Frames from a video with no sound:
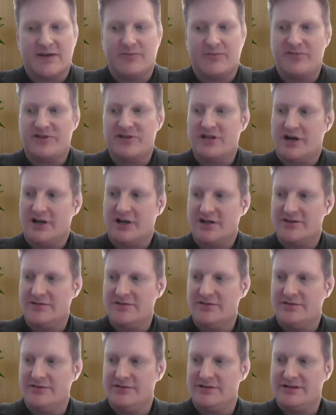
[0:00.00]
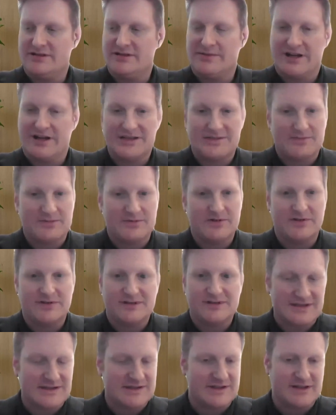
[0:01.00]
And we talked to some
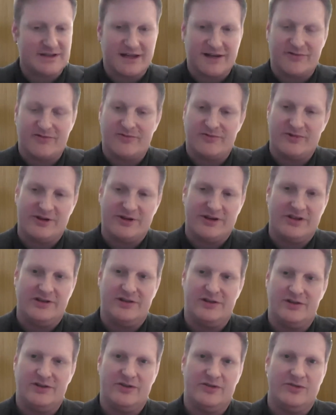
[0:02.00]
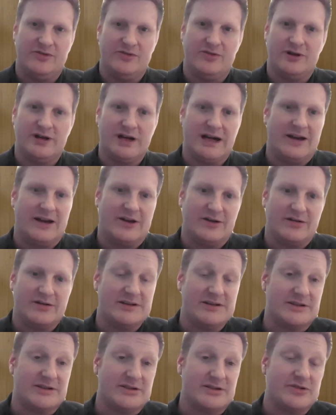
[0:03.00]
experts that we knew at our
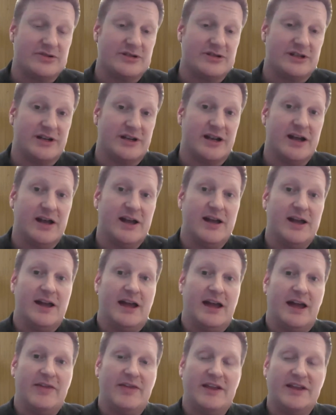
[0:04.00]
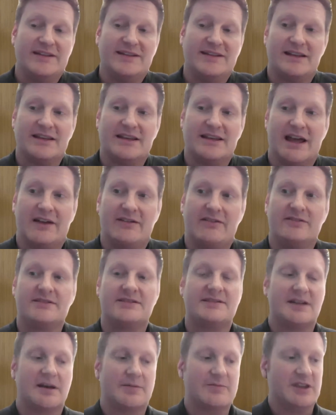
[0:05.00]
institution, and they said that
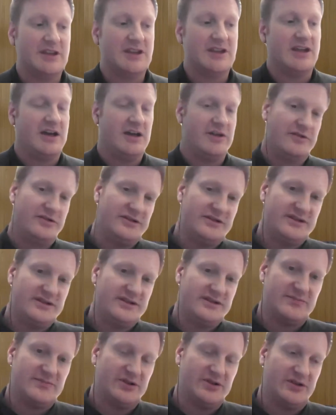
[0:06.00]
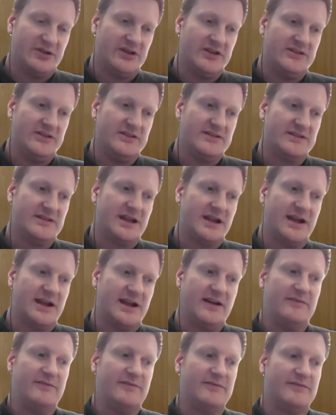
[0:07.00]
some of the other disabilities
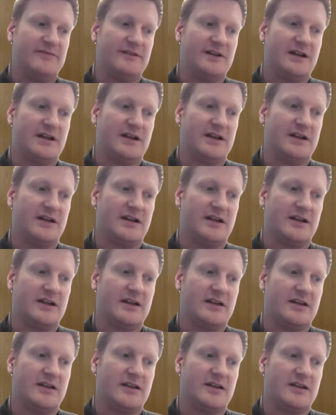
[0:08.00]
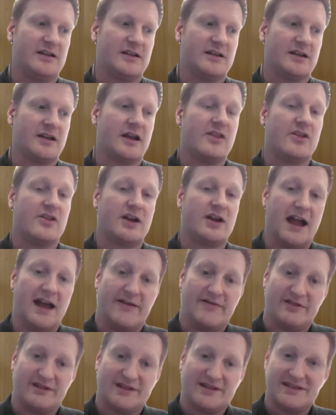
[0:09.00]
have other
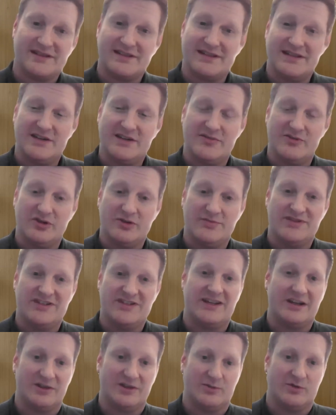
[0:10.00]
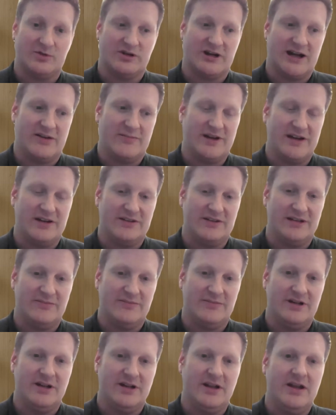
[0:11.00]
advocacy groups getting the word out about
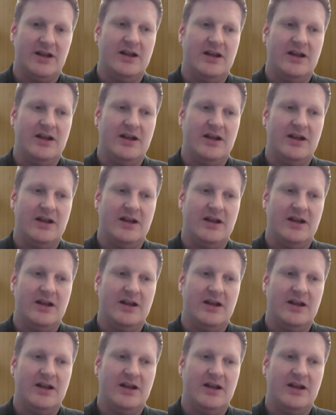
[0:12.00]
them.